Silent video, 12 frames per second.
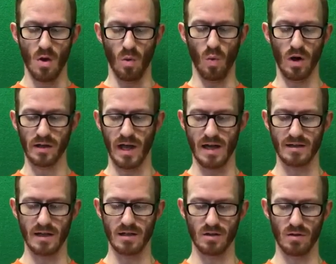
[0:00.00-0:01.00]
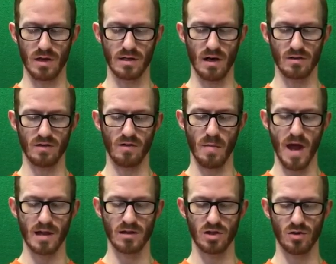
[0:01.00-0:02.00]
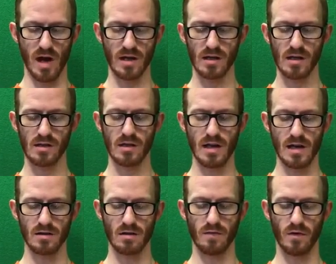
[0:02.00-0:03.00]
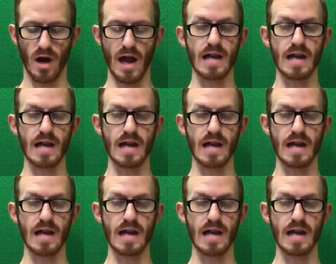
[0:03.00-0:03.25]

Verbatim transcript: One case history tells of a man stranded in the desert for